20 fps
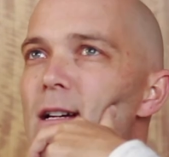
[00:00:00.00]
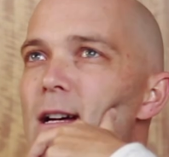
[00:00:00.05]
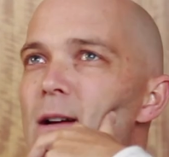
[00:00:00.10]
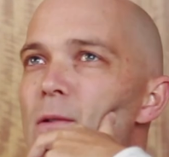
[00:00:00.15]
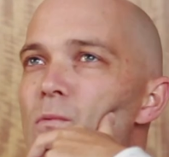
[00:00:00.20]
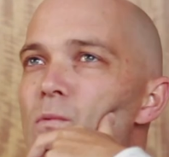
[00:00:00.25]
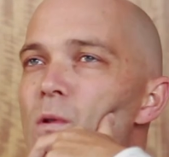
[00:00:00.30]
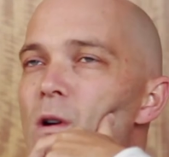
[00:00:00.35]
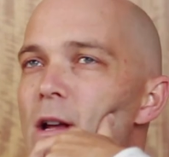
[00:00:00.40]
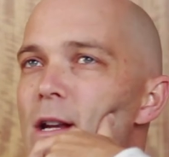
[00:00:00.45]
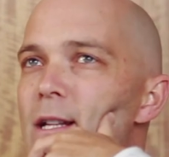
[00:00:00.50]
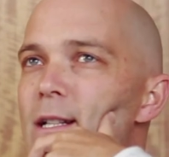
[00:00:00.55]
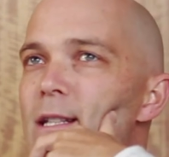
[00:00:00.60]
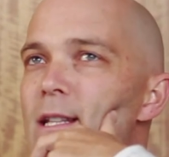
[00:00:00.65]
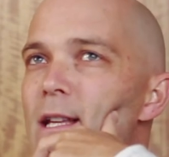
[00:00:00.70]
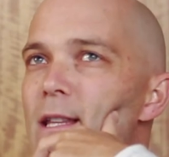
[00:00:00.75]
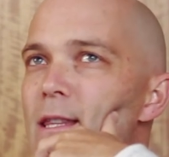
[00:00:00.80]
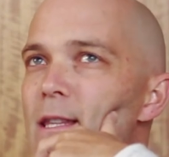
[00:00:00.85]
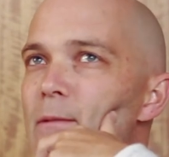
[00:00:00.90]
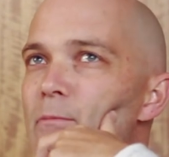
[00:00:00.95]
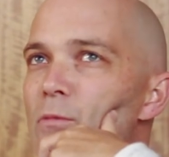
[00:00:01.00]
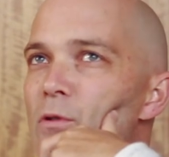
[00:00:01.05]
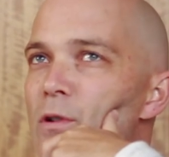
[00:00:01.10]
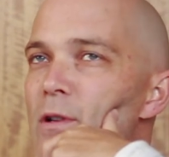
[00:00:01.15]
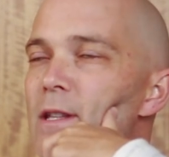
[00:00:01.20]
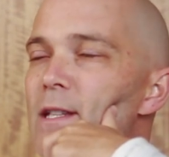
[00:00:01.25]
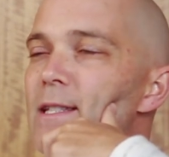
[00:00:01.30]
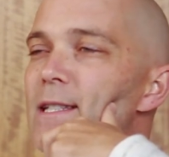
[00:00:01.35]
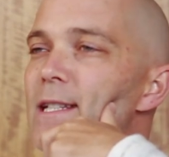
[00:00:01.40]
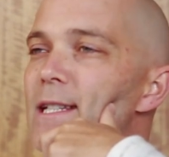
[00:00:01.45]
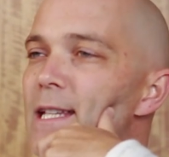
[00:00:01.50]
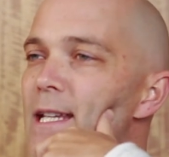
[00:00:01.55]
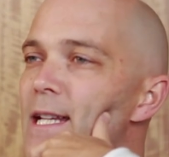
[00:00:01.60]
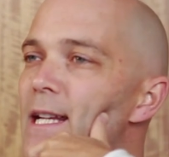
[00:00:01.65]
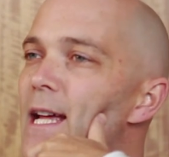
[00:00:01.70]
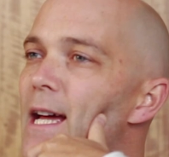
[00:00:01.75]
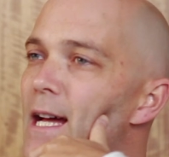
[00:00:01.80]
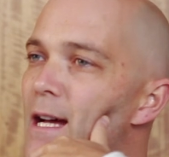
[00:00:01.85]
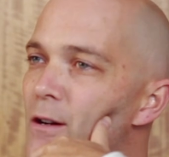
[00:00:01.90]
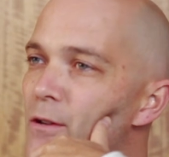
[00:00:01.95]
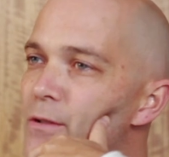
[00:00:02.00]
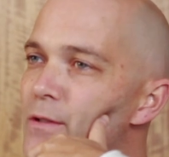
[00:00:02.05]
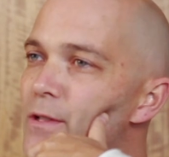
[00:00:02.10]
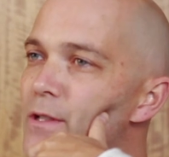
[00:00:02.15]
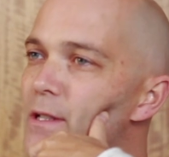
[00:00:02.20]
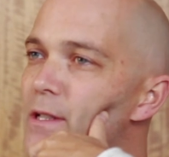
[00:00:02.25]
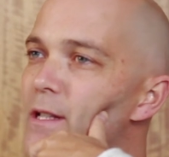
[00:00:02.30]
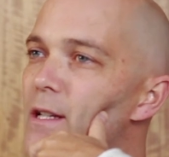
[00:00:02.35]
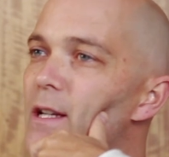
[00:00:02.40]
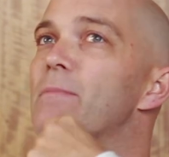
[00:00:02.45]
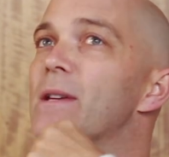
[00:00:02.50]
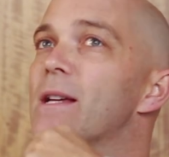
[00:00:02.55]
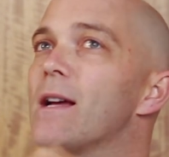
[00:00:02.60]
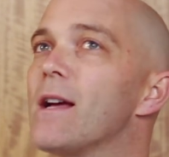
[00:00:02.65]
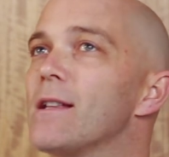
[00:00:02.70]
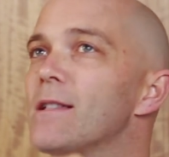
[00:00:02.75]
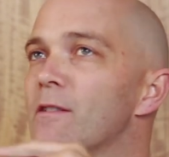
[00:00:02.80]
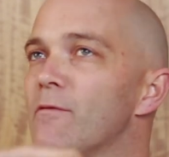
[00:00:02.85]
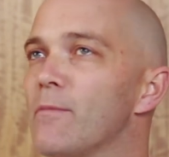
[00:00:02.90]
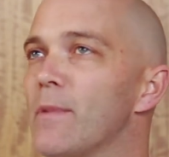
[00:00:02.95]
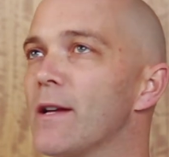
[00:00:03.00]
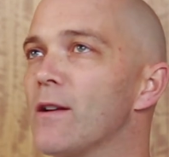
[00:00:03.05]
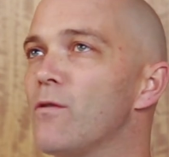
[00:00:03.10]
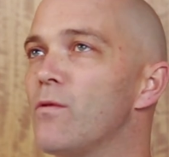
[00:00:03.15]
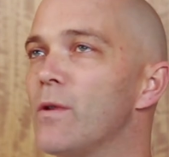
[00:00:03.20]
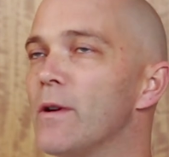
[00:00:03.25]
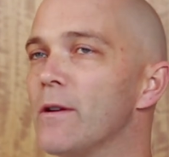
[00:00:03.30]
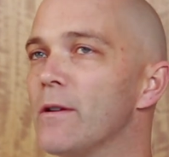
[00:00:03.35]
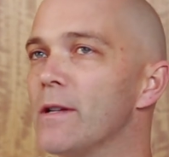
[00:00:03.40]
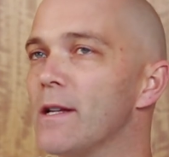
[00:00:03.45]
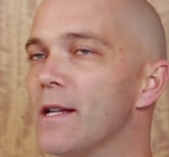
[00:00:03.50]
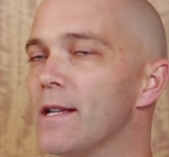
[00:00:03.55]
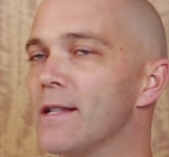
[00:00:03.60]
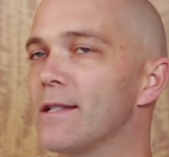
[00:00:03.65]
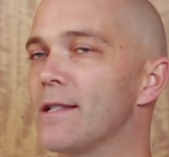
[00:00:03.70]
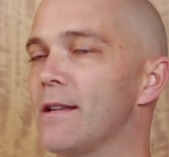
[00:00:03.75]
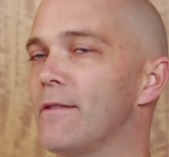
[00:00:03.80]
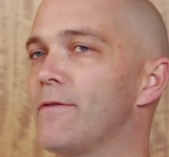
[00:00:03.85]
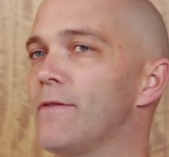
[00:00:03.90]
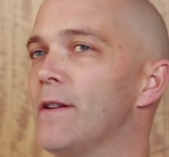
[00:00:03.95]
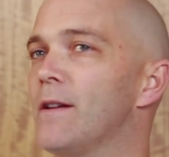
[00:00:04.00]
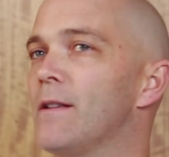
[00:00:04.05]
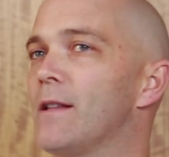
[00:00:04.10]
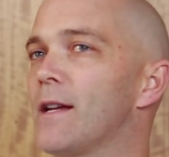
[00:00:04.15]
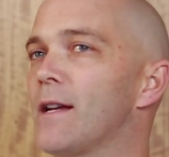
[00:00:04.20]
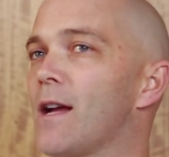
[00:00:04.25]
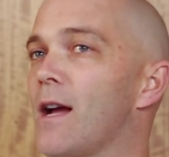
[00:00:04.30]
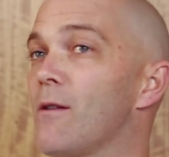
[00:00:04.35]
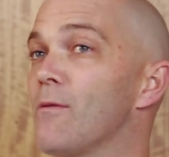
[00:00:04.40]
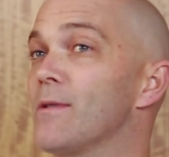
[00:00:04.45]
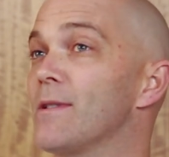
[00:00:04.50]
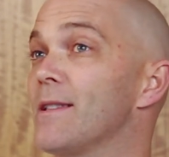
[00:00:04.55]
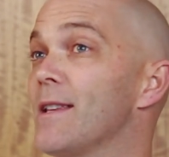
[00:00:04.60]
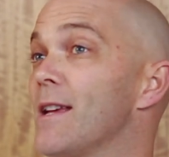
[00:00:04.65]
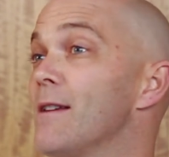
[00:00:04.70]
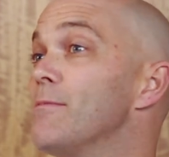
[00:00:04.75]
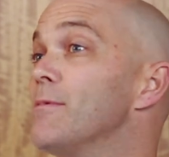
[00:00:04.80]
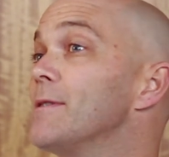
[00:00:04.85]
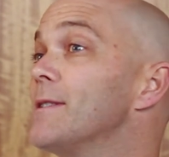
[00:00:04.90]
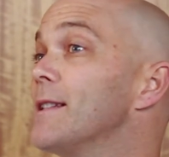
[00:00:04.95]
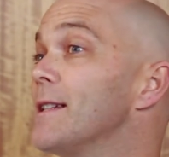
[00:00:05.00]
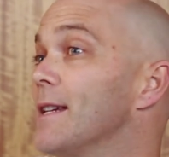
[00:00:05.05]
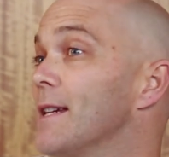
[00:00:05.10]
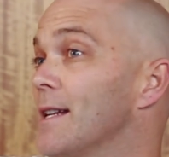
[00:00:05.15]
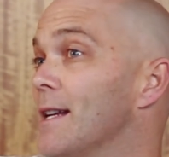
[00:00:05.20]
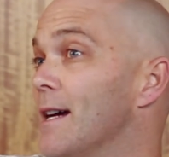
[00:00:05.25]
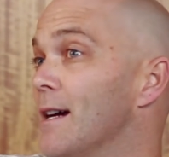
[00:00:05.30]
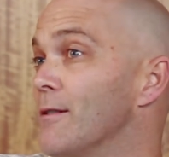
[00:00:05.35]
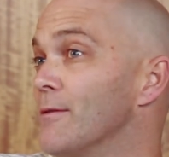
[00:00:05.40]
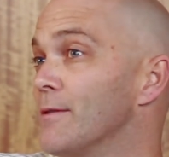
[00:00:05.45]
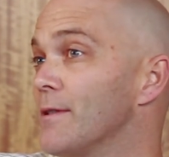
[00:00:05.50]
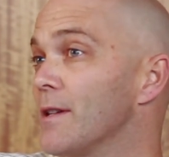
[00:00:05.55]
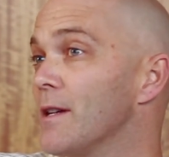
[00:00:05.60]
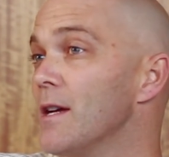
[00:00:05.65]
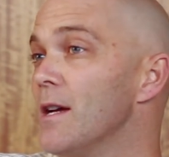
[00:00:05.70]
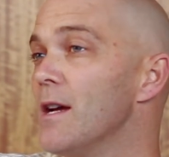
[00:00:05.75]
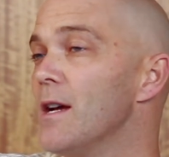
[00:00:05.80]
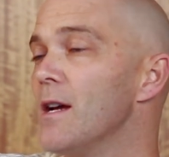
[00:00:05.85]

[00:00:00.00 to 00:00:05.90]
I wanted nothing more than to get out. Because of my queerness, I felt like I was able to get out.